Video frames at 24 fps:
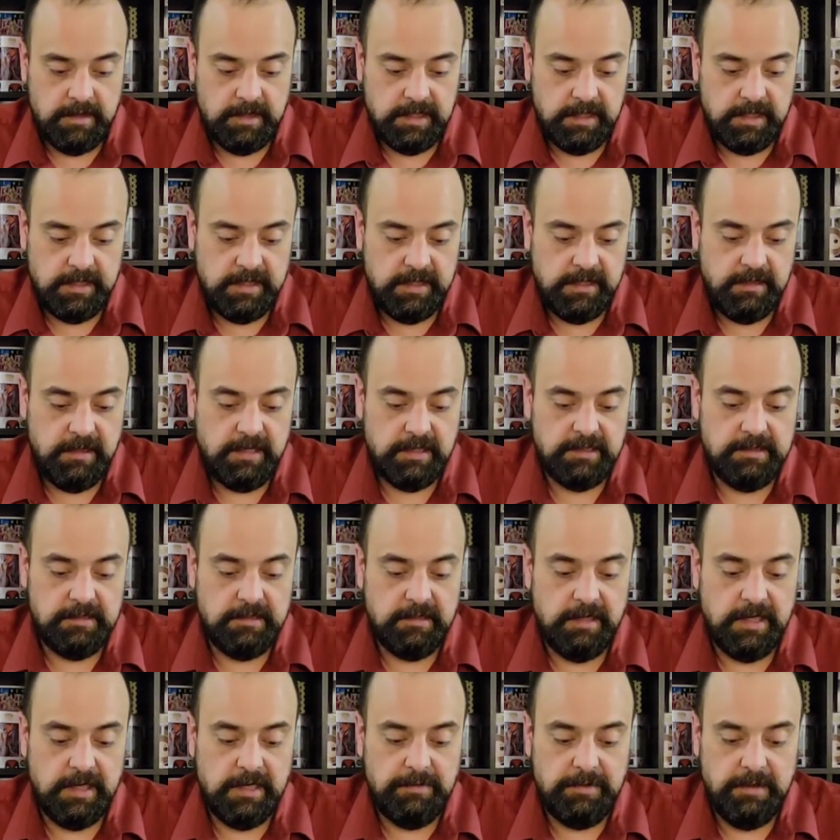They lost a
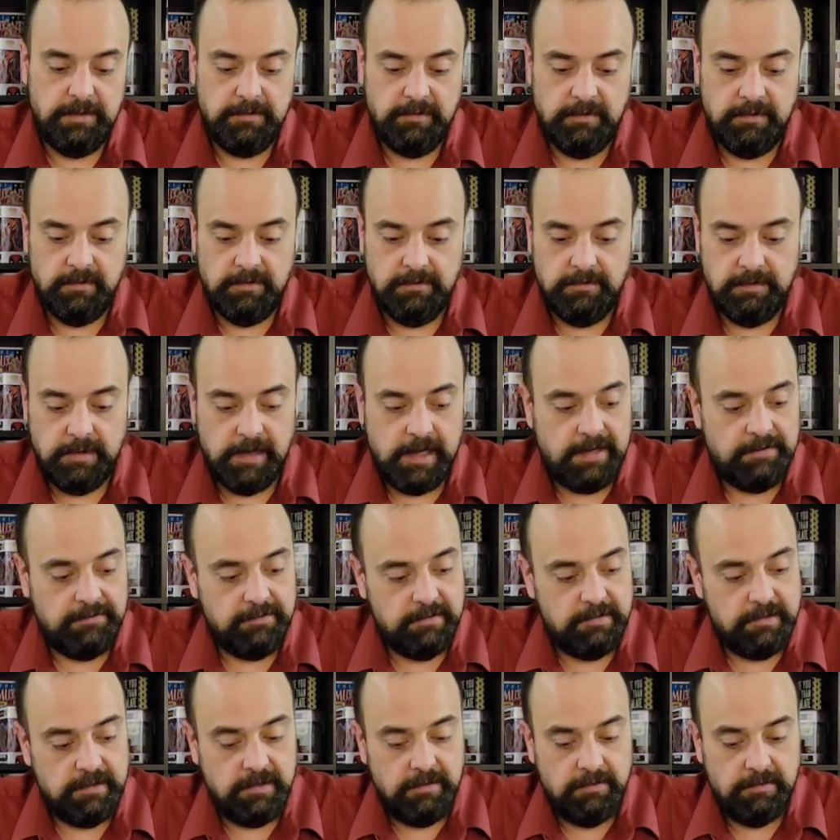lot of people after the
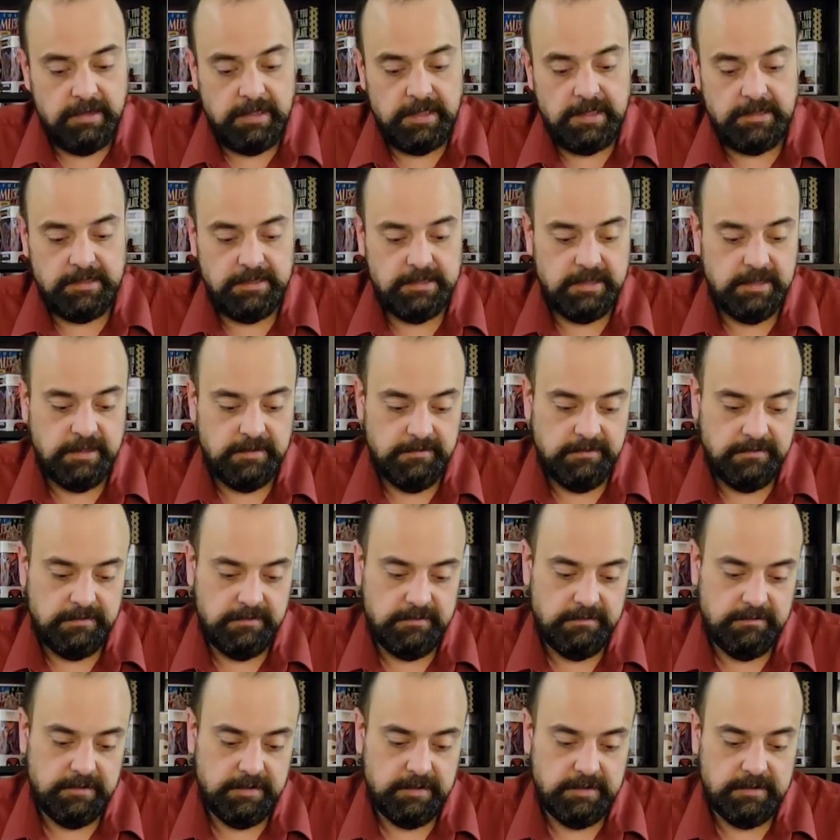Unity stuff.
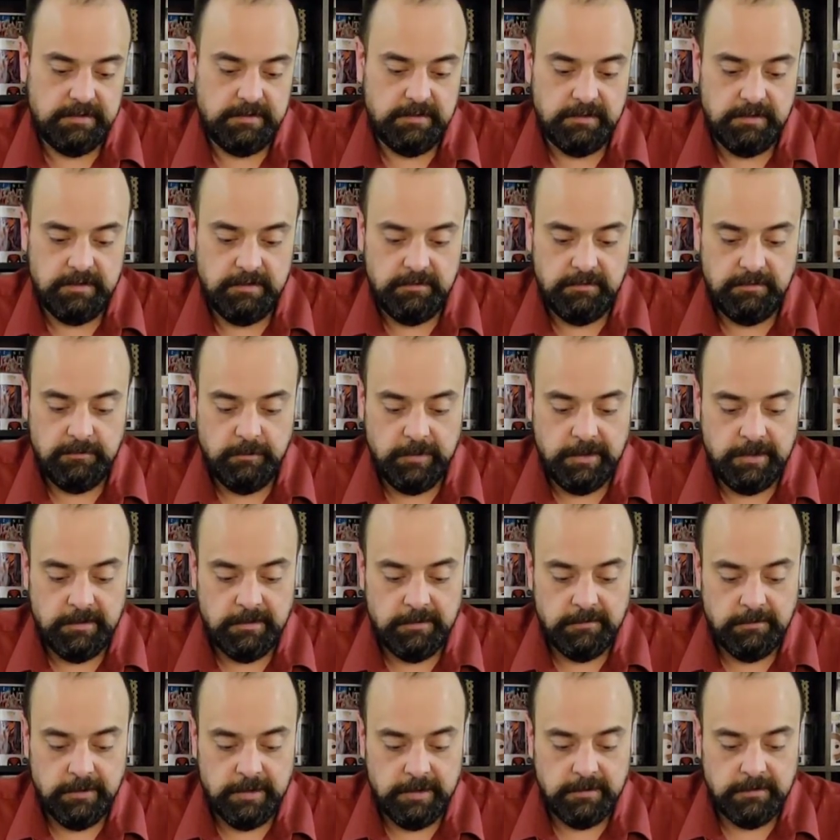They started doing
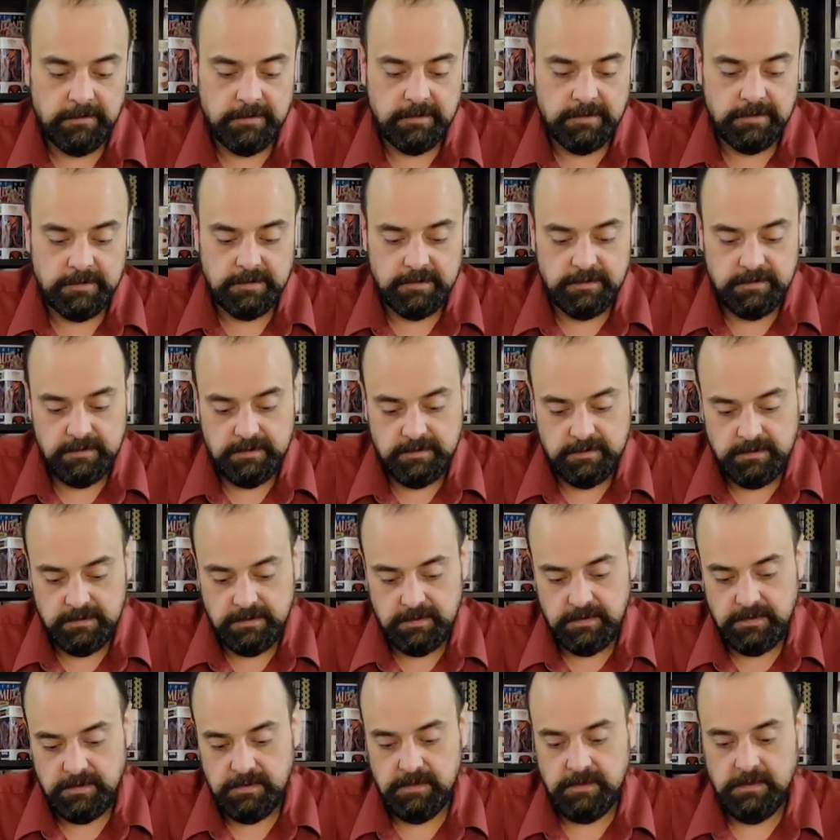weirdness.
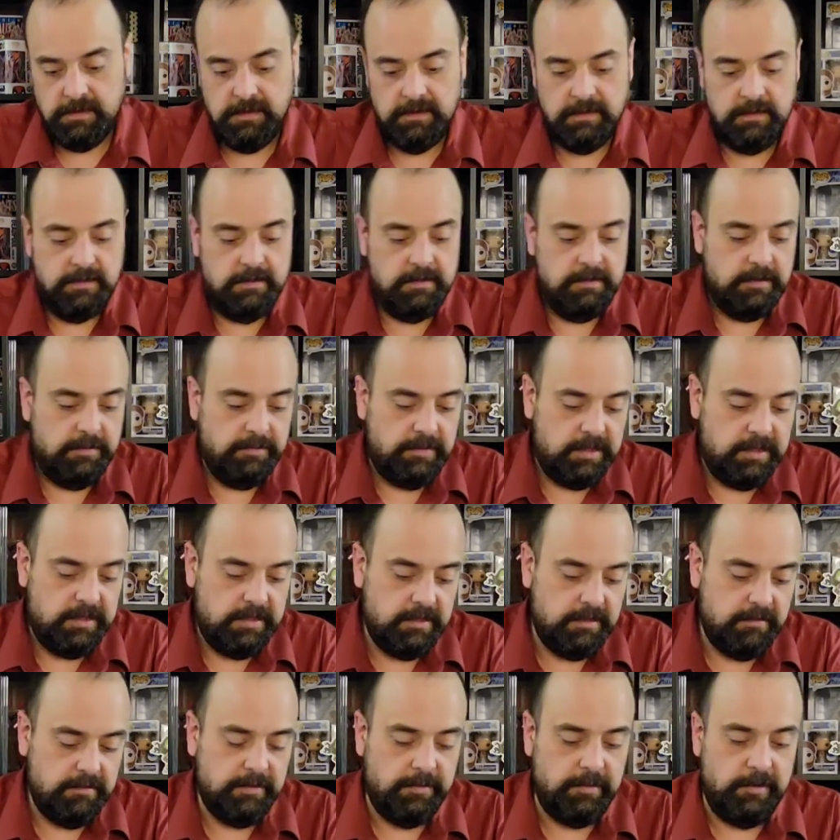I mean, don't
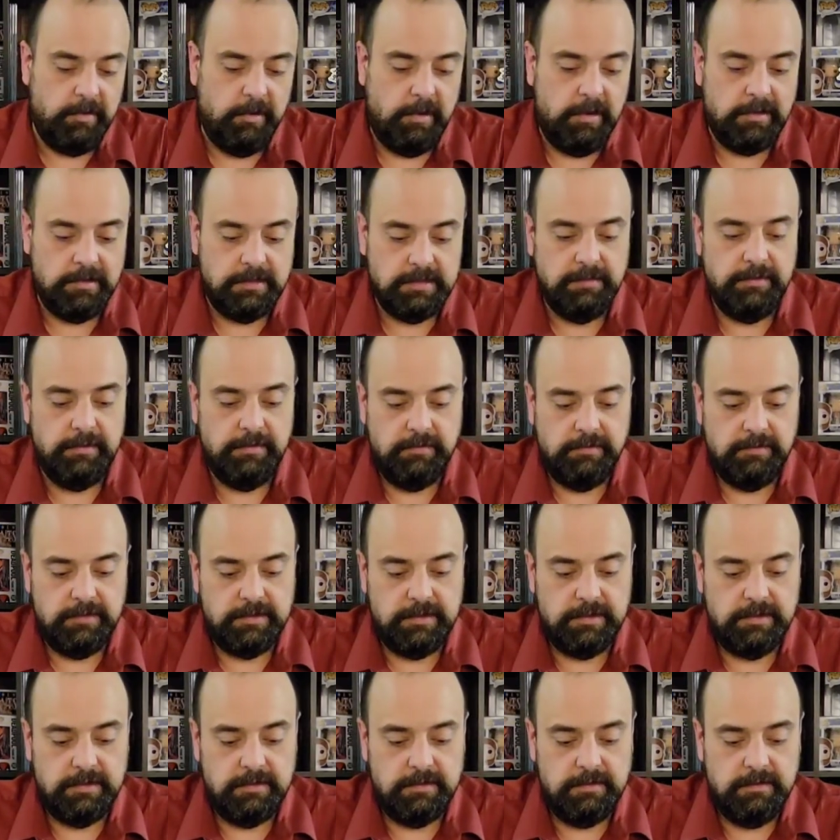get me wrong. Some of it was
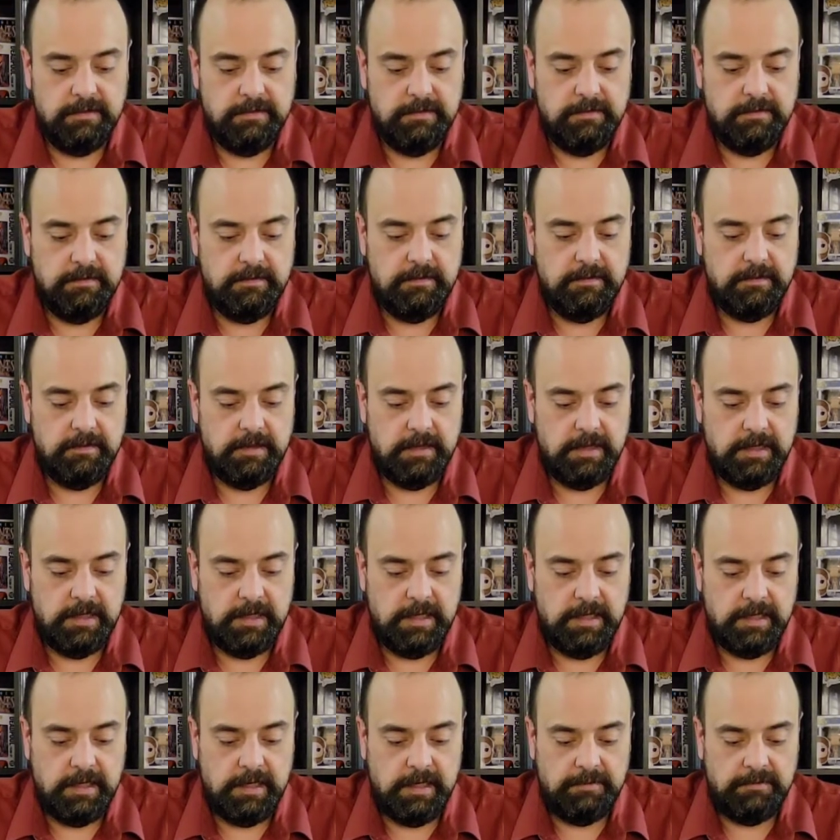good. And
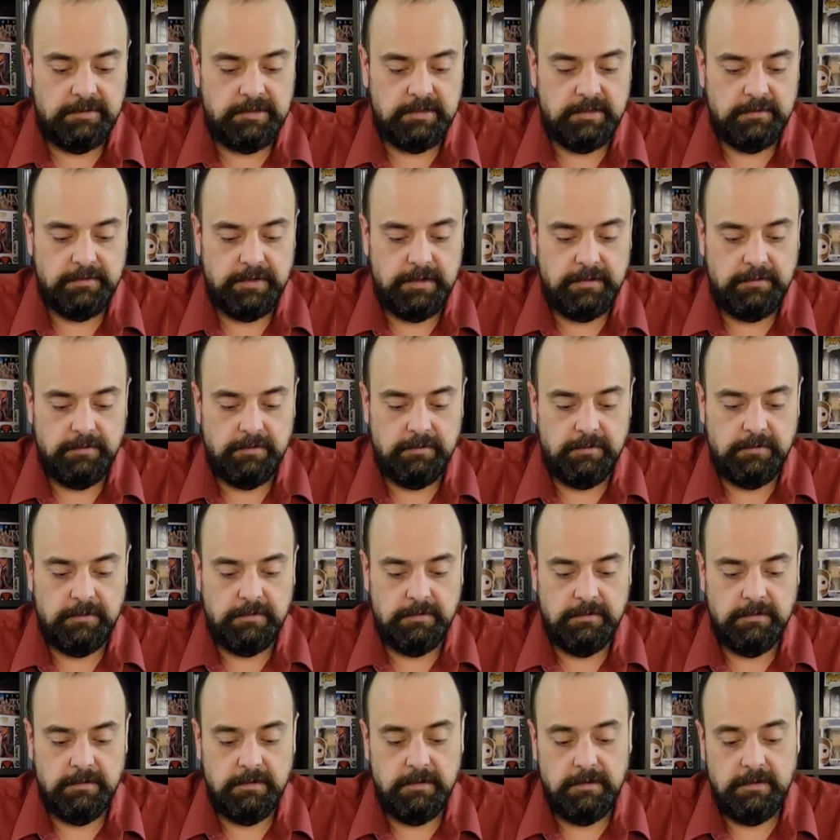I'm sure people will
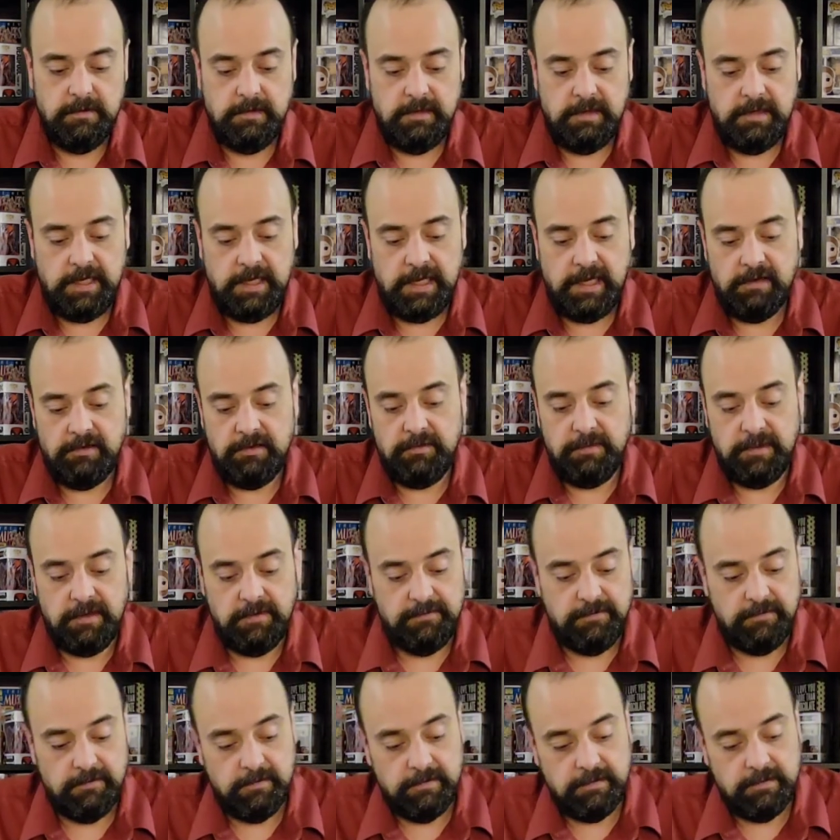hound me
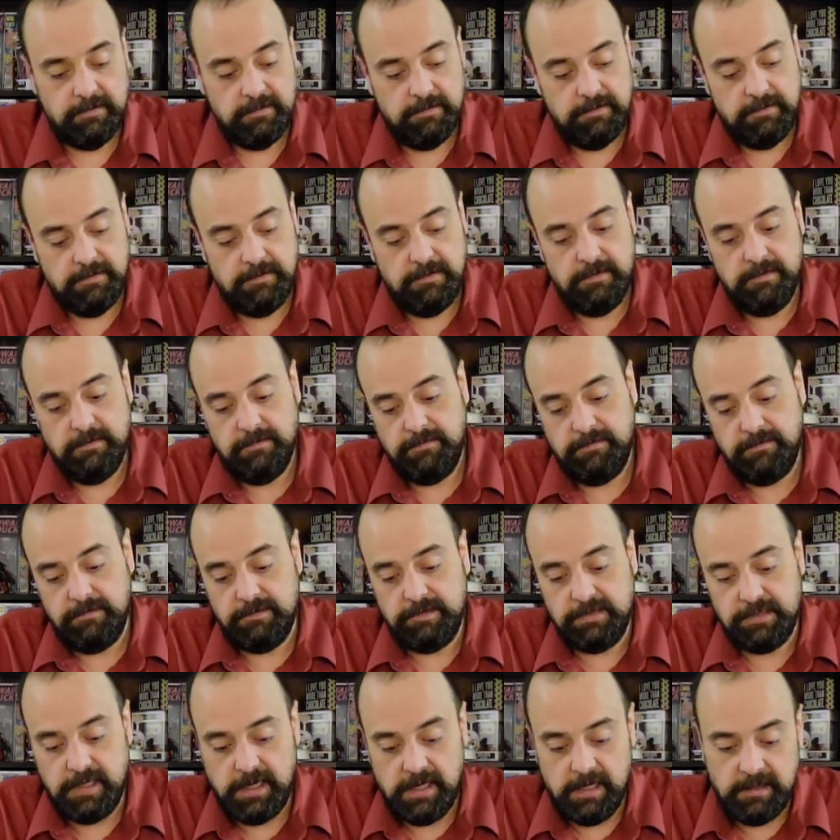for
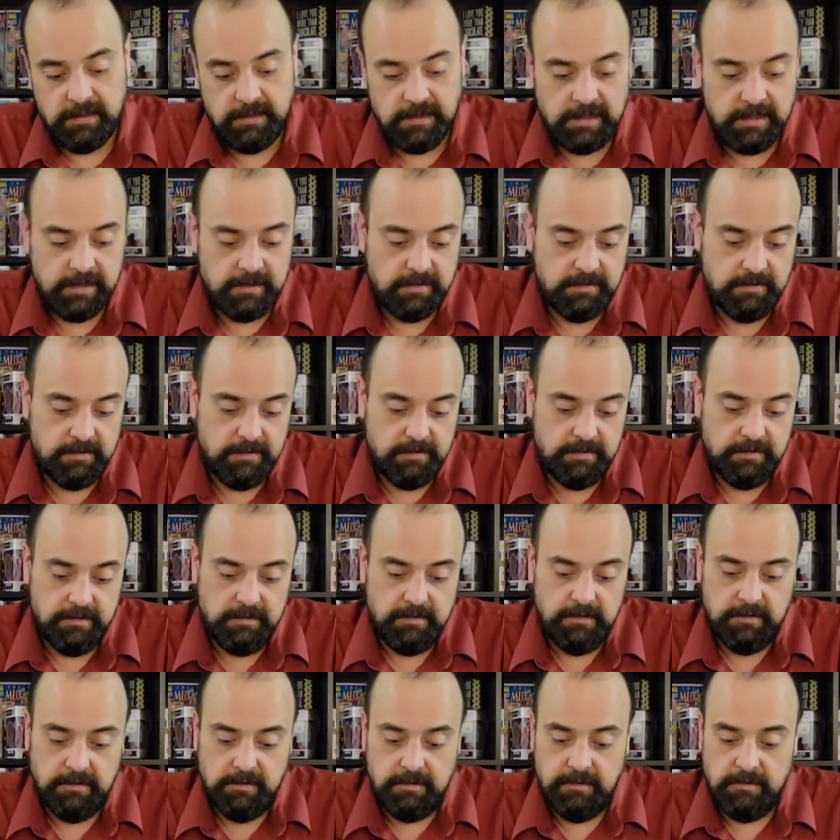saying that.
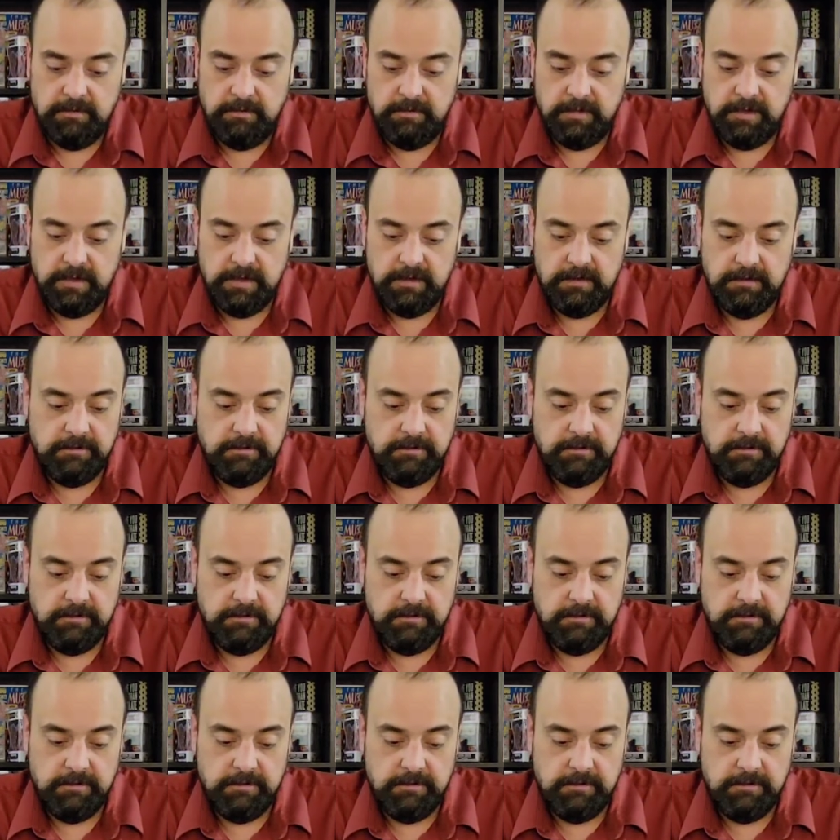But